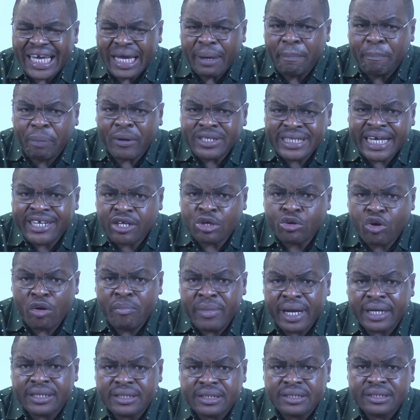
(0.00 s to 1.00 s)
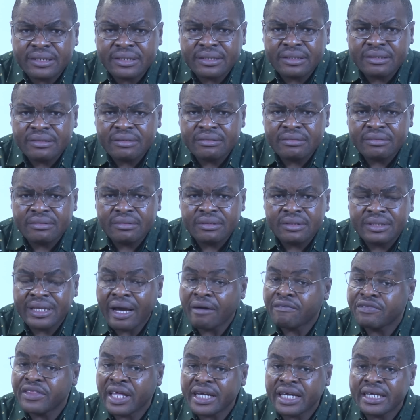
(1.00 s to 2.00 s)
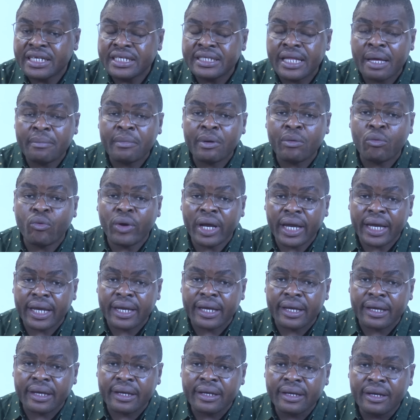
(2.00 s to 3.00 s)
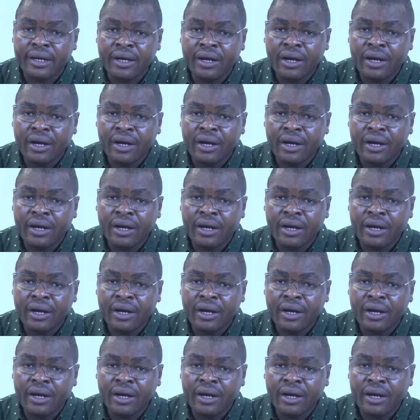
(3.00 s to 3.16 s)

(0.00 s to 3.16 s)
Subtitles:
Important documents. They have taken them away.